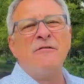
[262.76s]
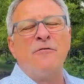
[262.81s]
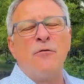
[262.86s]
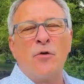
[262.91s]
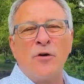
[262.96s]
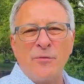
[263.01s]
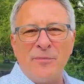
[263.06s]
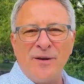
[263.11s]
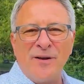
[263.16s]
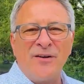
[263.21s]

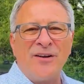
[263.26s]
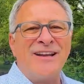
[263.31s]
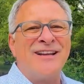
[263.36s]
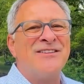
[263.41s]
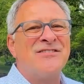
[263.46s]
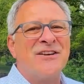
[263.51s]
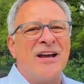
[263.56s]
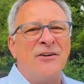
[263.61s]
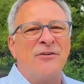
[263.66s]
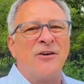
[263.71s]
affordability,
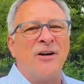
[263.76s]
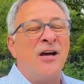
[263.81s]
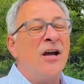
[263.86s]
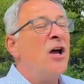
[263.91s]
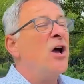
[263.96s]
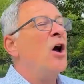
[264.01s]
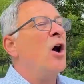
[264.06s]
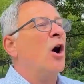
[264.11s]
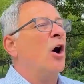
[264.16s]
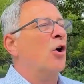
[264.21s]
etc.
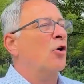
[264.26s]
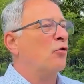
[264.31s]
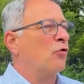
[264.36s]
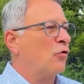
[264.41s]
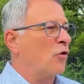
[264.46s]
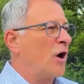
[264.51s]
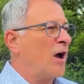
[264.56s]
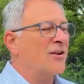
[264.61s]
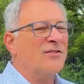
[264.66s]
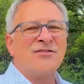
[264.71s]

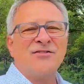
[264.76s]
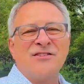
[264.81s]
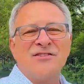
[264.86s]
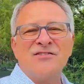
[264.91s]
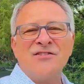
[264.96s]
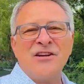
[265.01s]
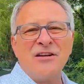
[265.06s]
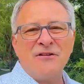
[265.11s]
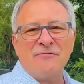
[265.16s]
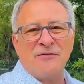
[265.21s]
across the
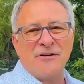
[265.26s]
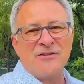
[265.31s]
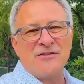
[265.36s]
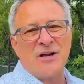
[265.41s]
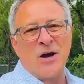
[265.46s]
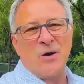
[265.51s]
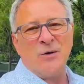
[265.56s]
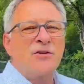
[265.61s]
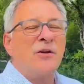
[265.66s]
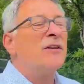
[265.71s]
city of
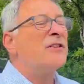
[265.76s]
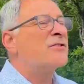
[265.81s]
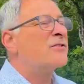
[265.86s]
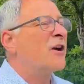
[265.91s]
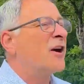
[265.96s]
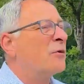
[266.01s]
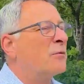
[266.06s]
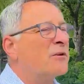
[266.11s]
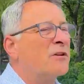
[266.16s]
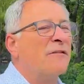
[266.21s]
Frisco. So let's
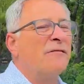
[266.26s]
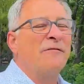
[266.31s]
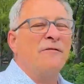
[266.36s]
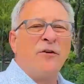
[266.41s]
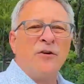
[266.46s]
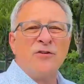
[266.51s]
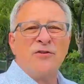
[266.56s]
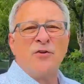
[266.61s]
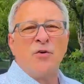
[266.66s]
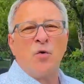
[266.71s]
start with the
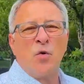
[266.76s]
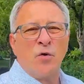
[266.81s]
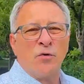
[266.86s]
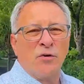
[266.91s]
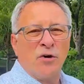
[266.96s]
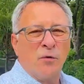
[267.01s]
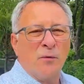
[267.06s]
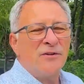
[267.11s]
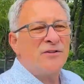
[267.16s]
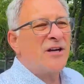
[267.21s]
first
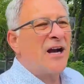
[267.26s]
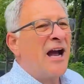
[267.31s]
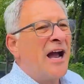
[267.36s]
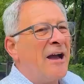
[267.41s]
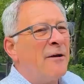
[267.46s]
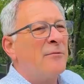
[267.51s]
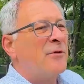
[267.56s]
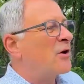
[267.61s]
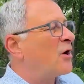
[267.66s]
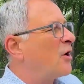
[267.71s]
corridor, which
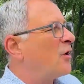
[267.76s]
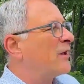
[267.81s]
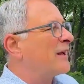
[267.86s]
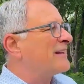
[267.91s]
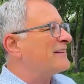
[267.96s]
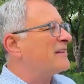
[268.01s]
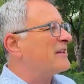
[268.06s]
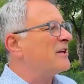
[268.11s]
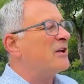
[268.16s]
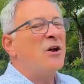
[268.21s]
I am
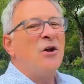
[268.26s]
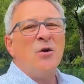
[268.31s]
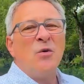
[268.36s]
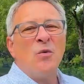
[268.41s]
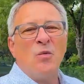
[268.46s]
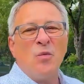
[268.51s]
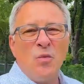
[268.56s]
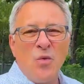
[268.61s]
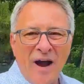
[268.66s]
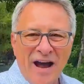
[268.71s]
calling the
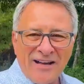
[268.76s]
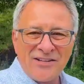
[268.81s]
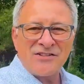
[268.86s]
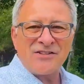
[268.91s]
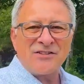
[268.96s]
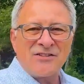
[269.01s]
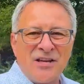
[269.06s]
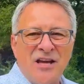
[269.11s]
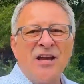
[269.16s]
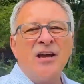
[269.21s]

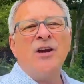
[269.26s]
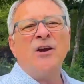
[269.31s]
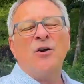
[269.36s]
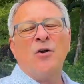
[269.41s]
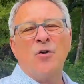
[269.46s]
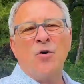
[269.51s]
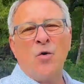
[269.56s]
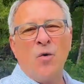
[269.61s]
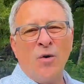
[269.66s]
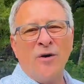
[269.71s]
West
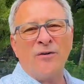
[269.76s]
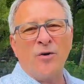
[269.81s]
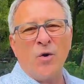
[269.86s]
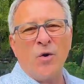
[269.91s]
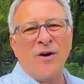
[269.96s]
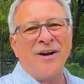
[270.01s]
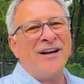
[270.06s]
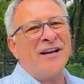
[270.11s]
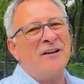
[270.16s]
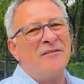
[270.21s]

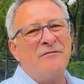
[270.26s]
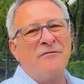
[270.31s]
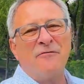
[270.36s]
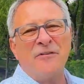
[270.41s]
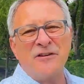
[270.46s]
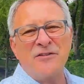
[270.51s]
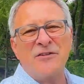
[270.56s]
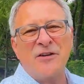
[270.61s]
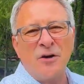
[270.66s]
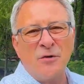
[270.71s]
Corridor in
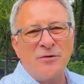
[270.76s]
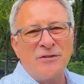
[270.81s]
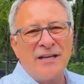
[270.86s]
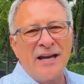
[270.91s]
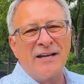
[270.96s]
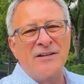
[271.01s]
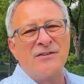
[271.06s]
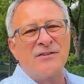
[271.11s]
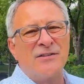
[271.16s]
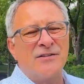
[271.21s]
Frisco,
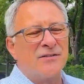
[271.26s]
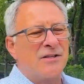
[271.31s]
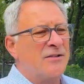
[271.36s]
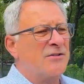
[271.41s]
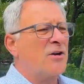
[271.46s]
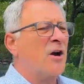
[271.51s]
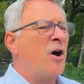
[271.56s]
Texas. It's